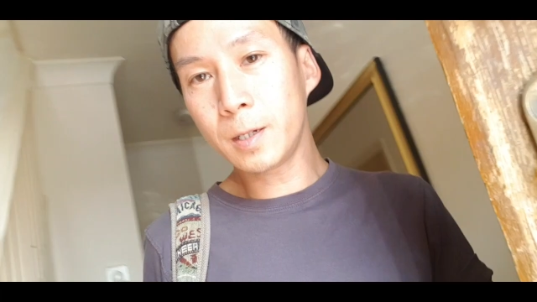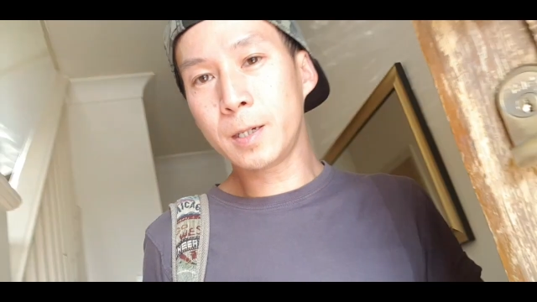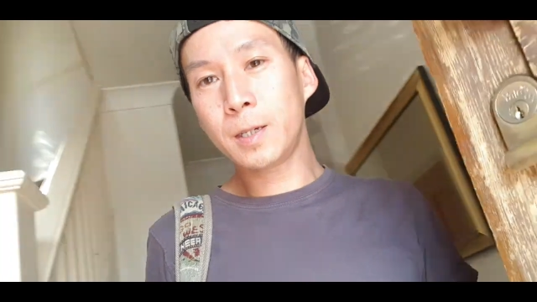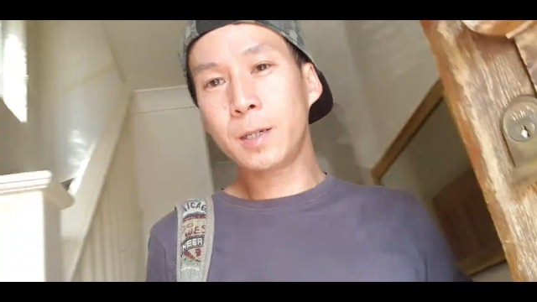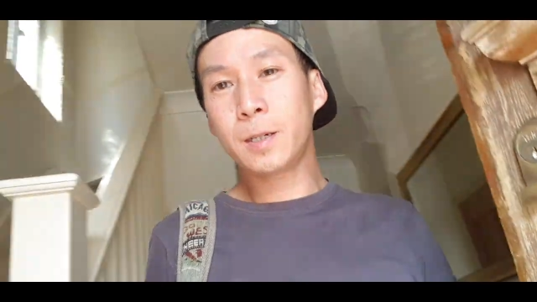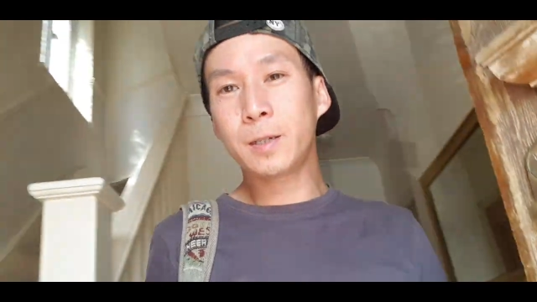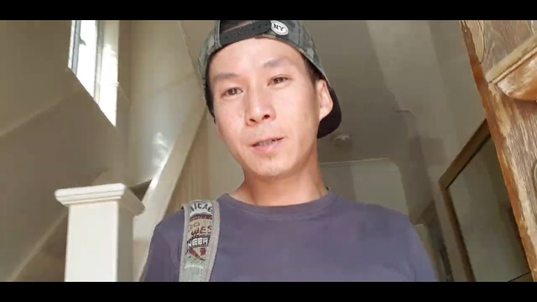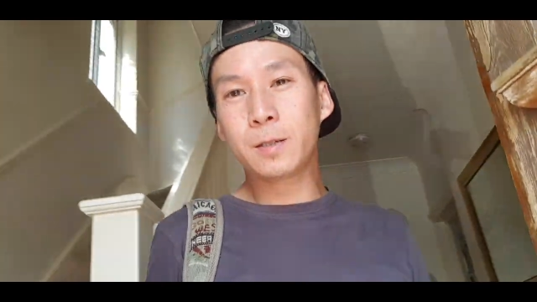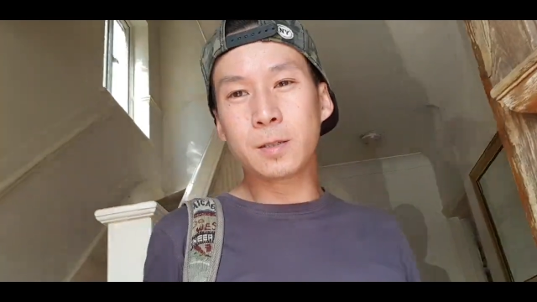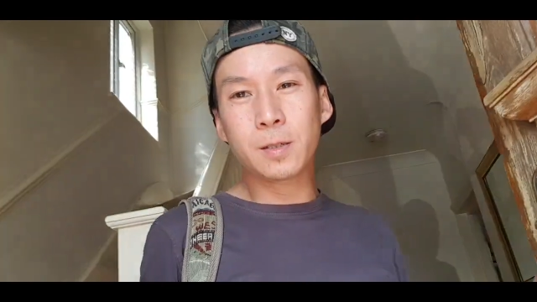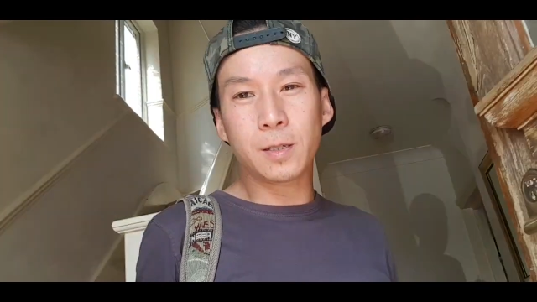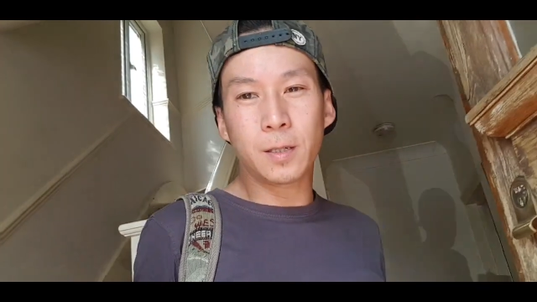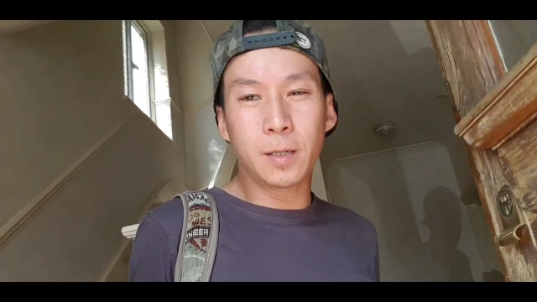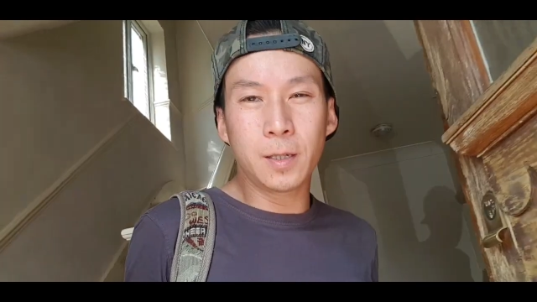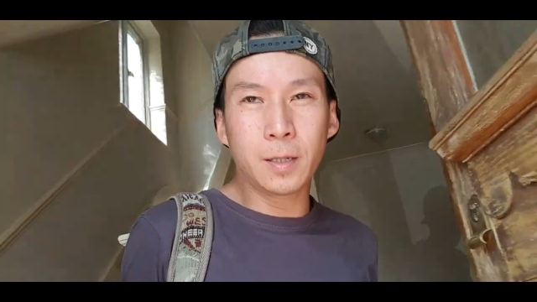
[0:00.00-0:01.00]
and
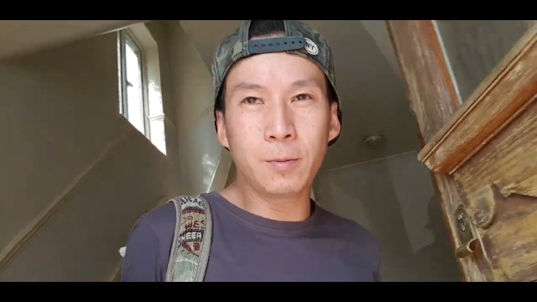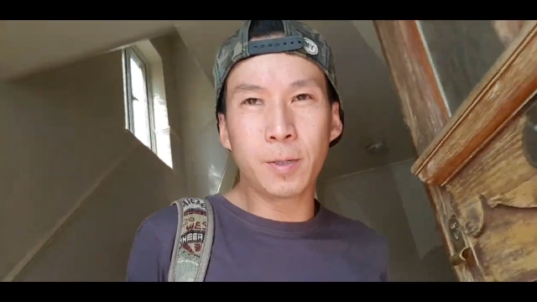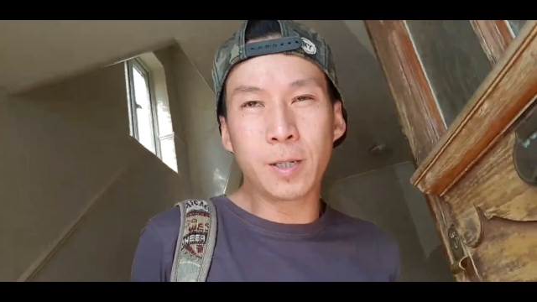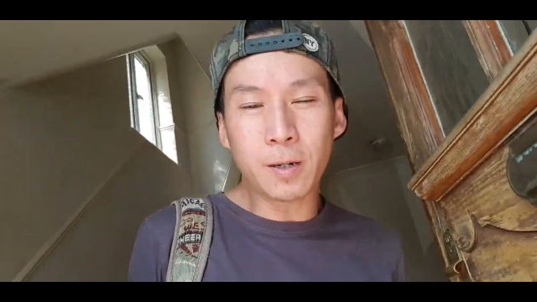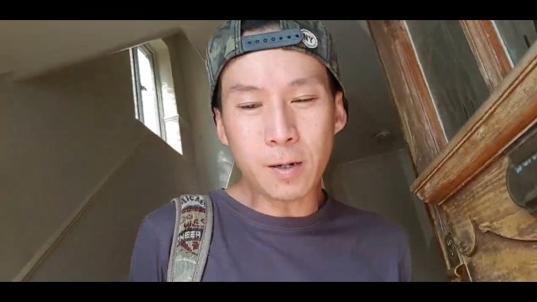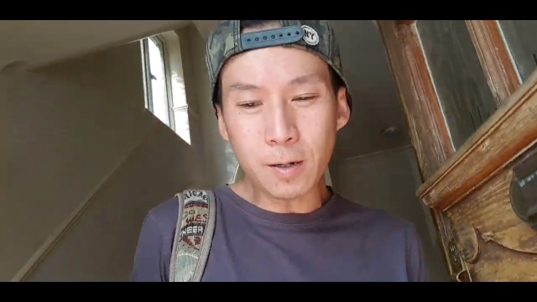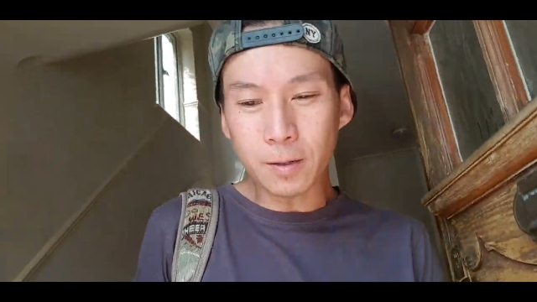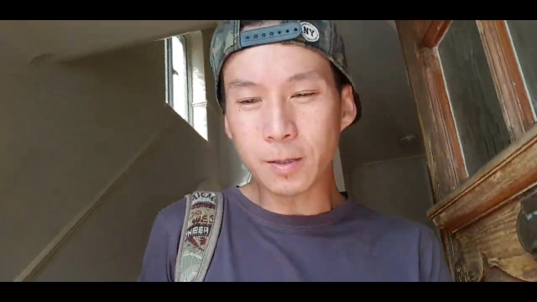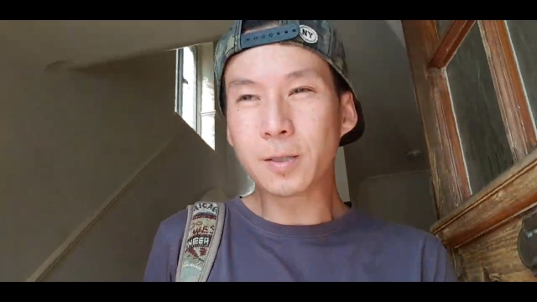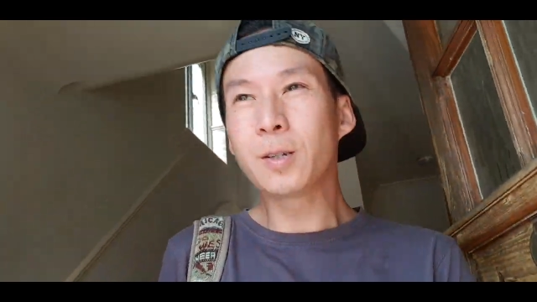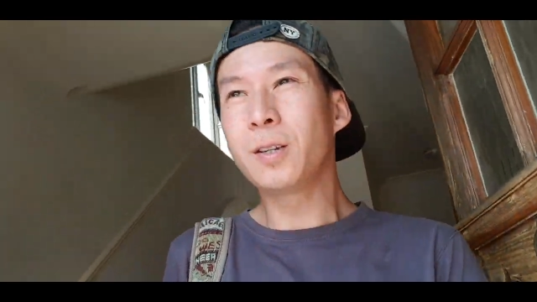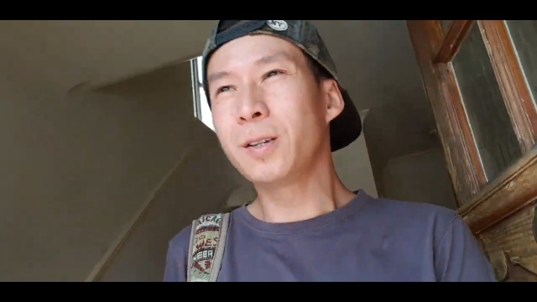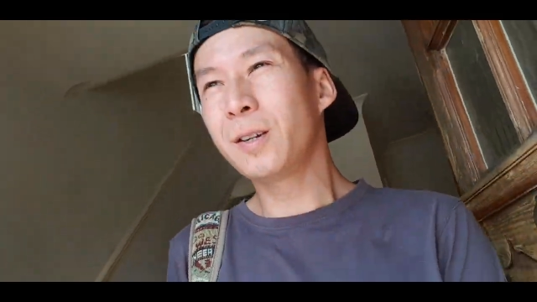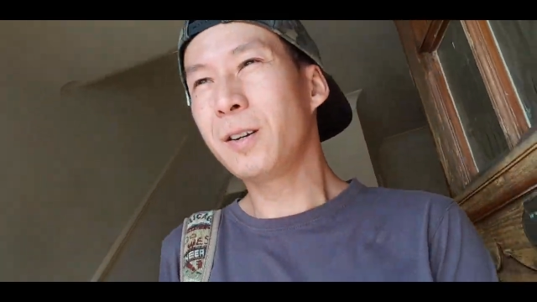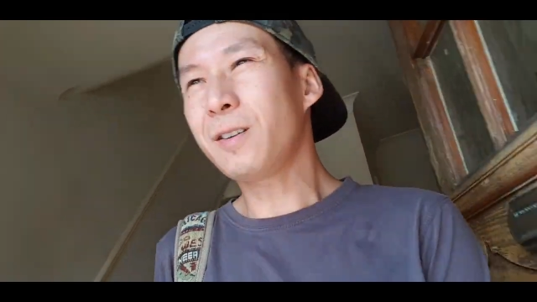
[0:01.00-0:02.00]
here we are.
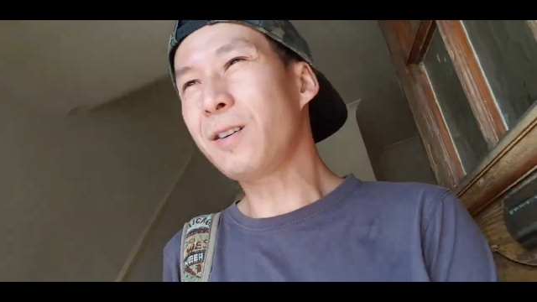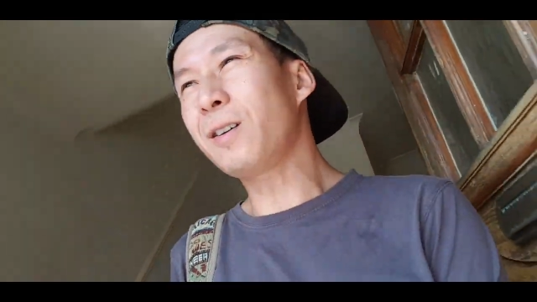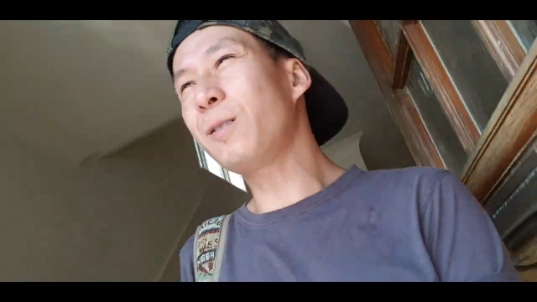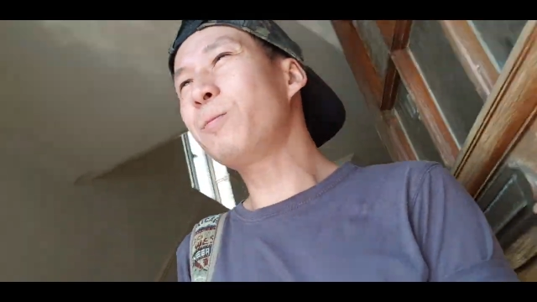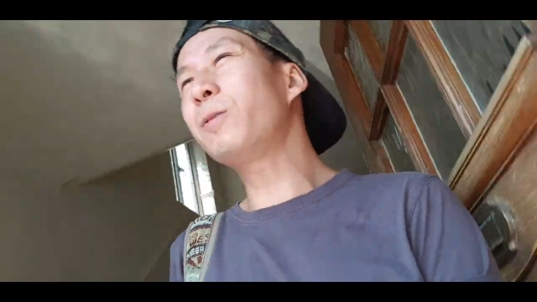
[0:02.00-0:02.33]
Ah, oh,